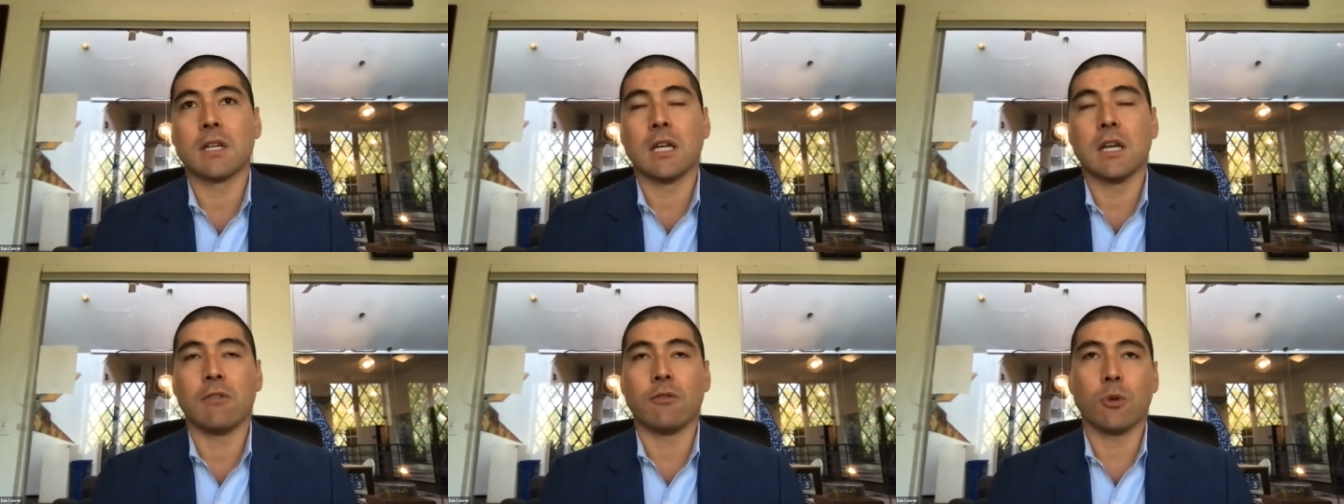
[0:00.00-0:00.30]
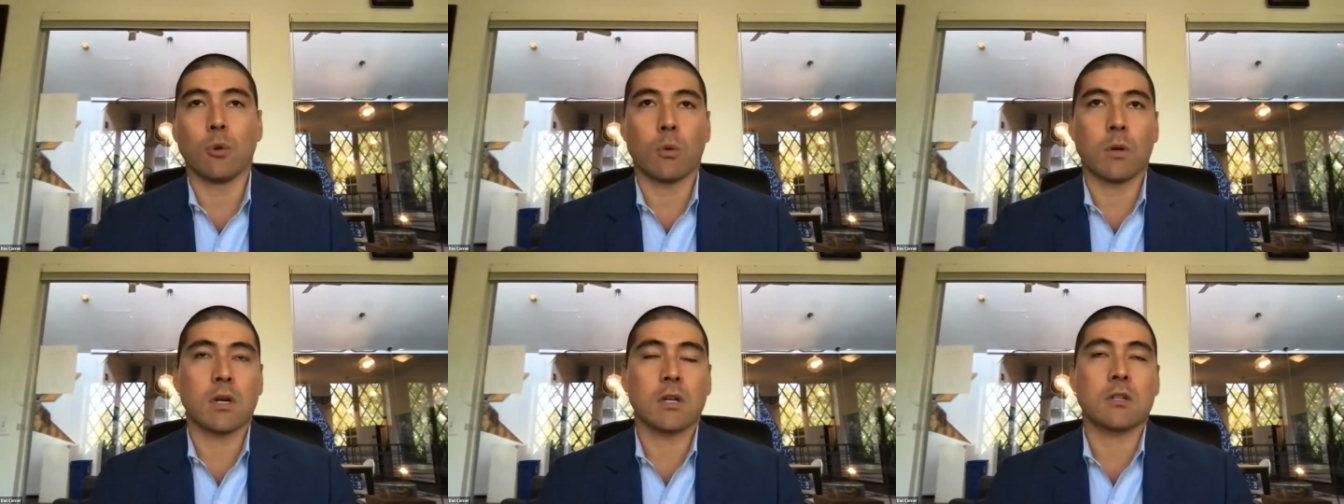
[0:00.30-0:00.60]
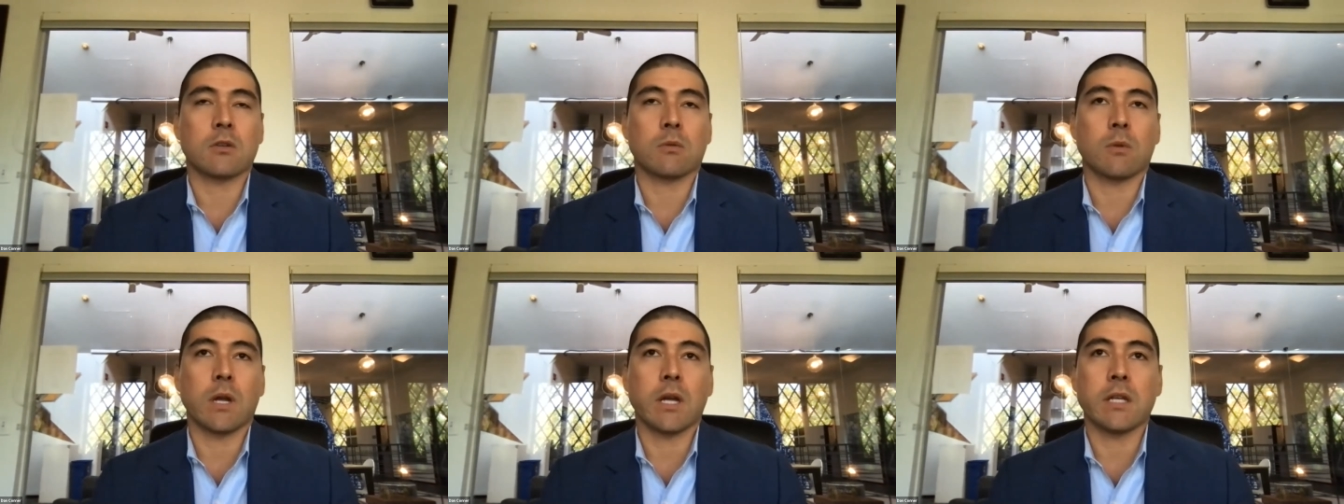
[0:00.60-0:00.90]
if you wanted
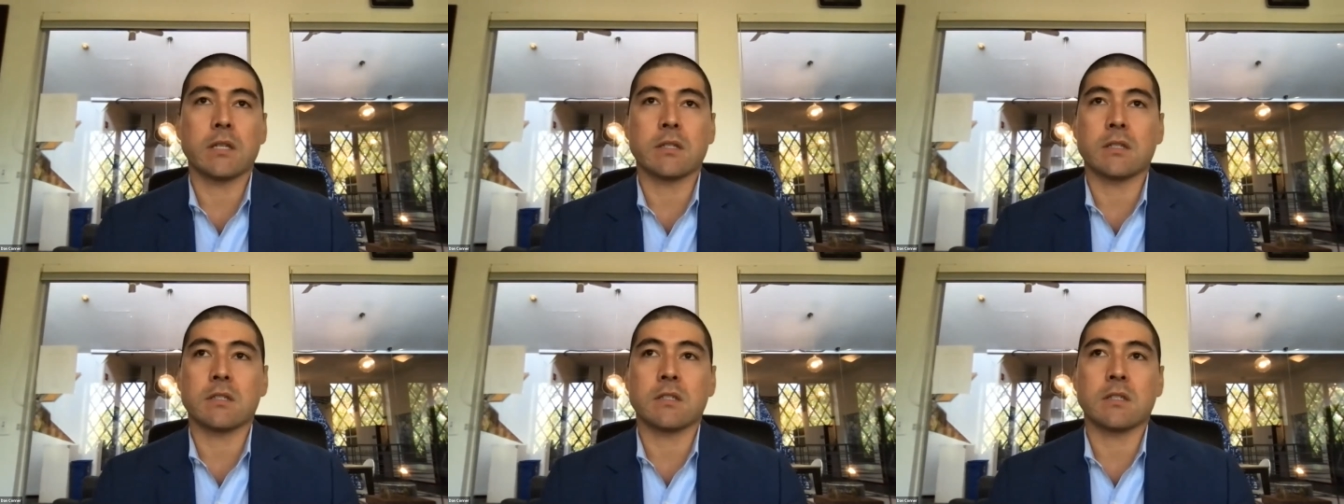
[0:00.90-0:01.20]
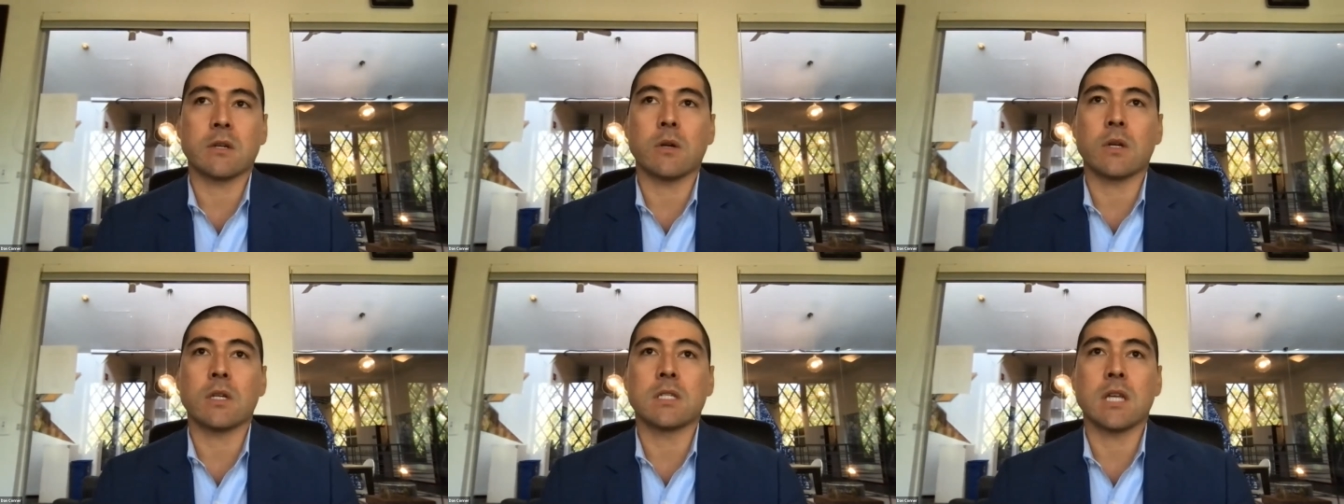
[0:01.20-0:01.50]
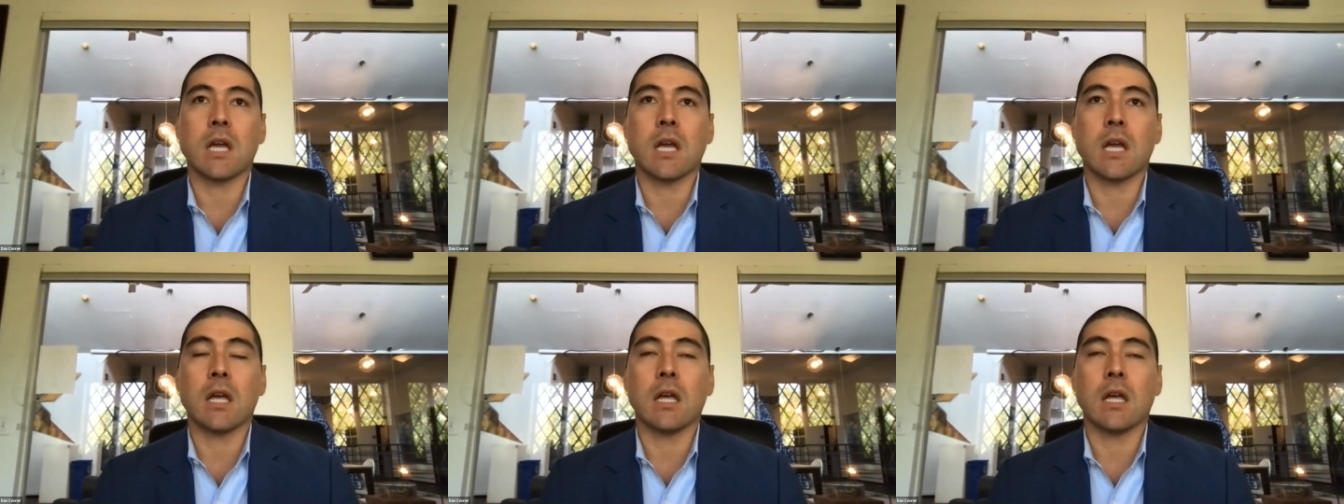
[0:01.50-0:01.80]
to raise a Series
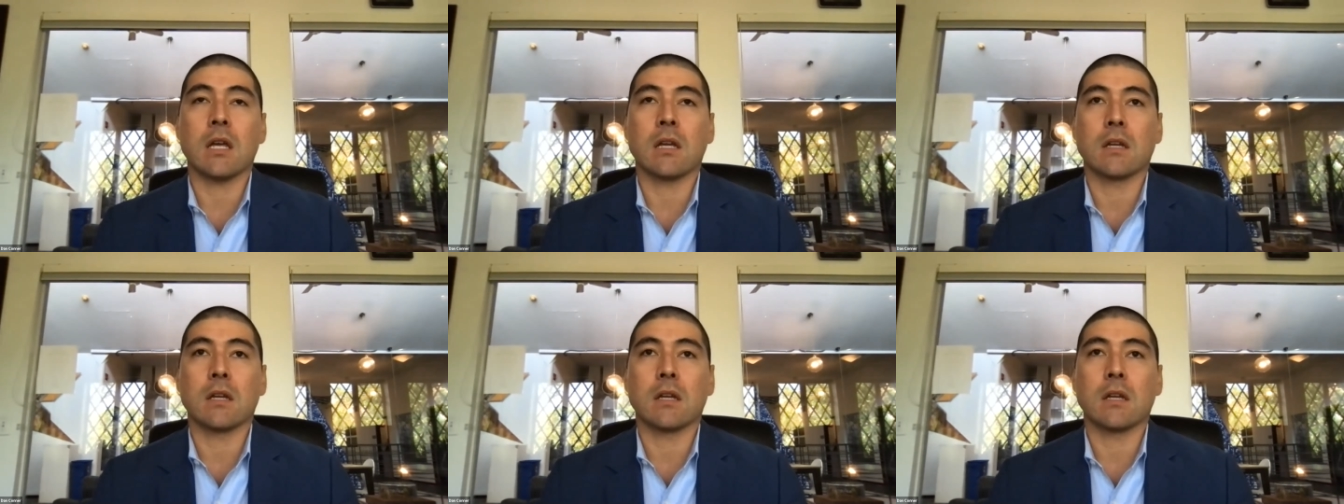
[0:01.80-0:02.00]
A